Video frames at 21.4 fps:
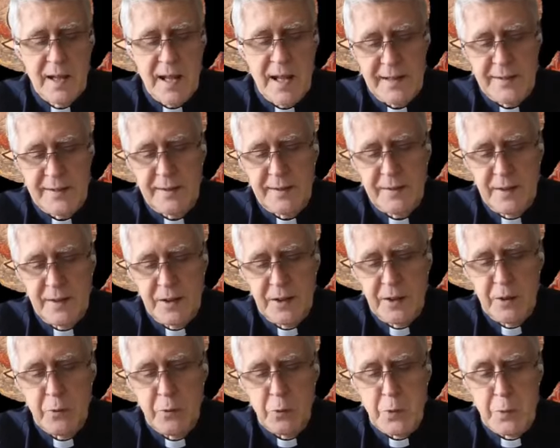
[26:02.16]

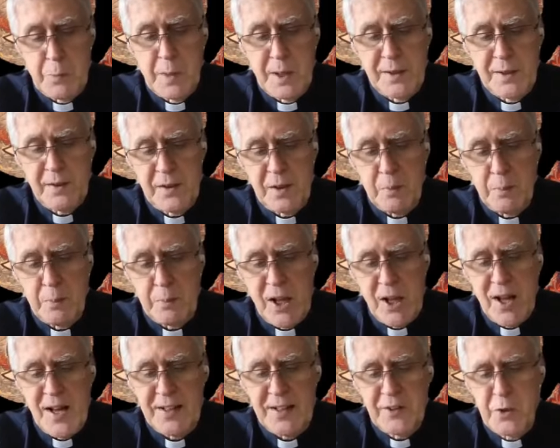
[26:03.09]
Lastly, we must
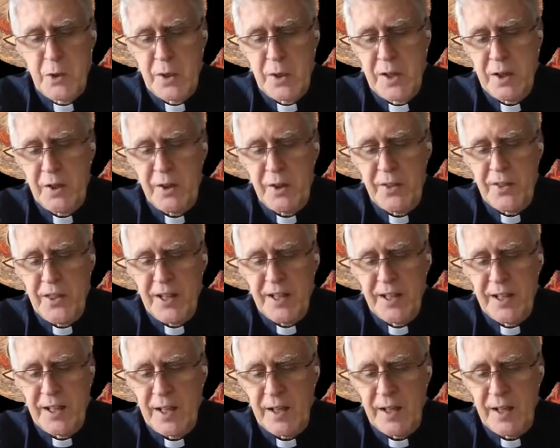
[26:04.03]
apply critical
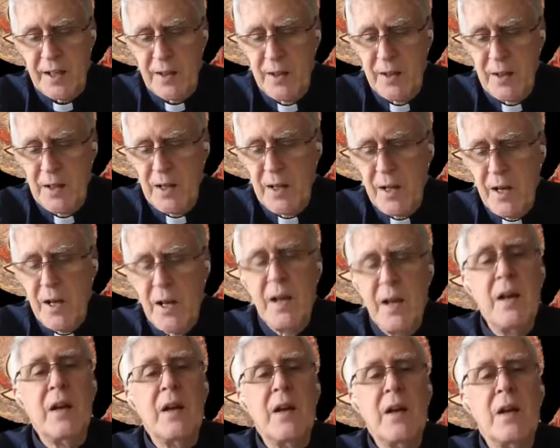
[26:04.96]
thinking
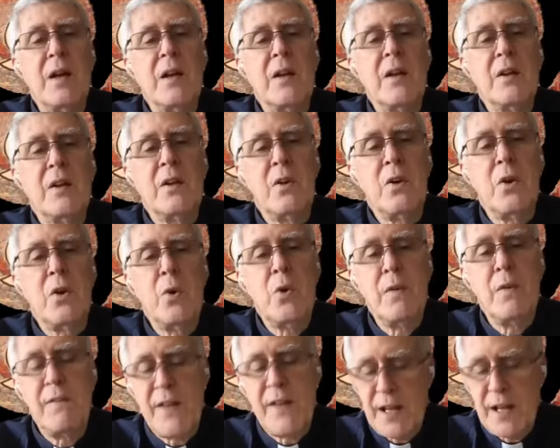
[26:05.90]

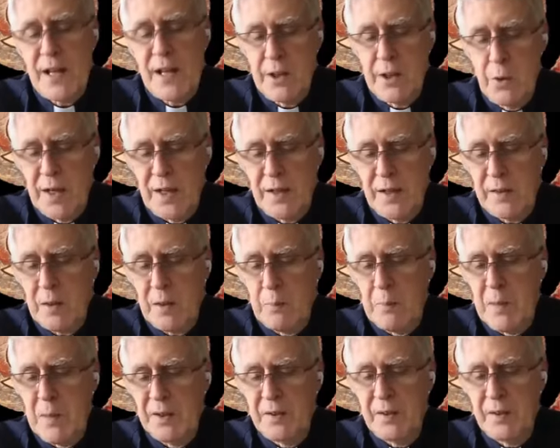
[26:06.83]
to evaluate
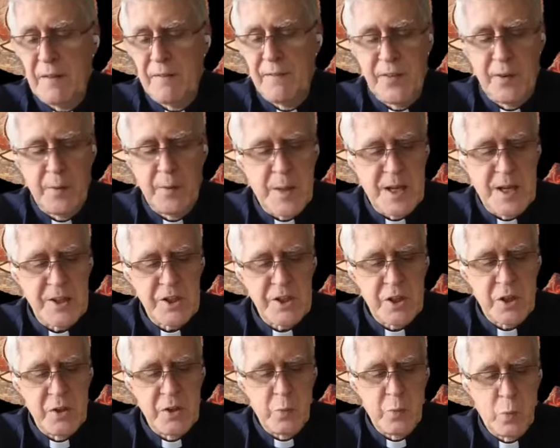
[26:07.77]
the
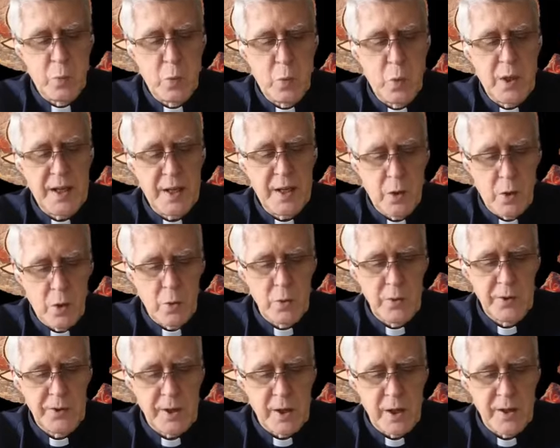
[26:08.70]
misinformation we
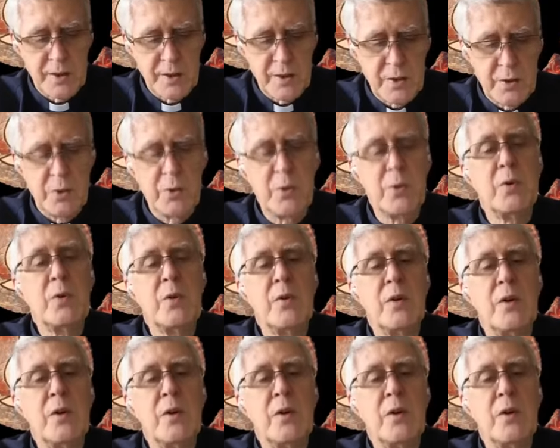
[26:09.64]
hold on to,